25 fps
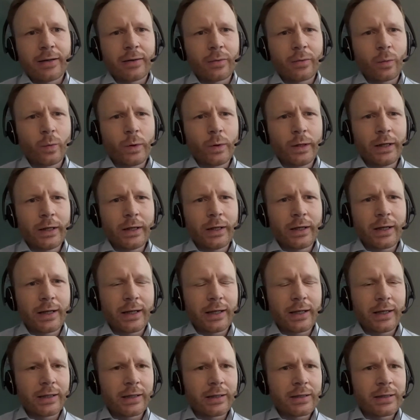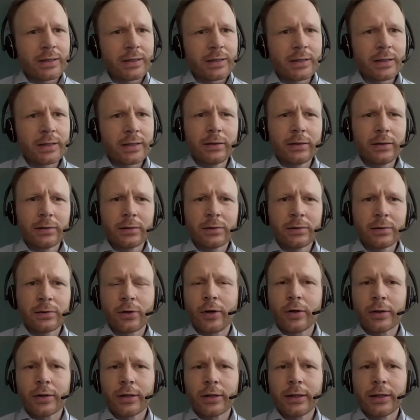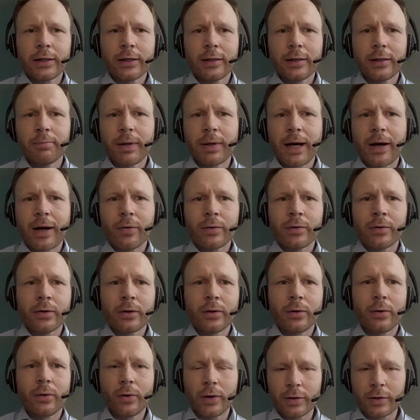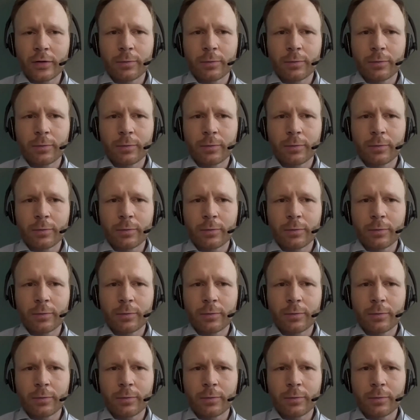that we are still talking about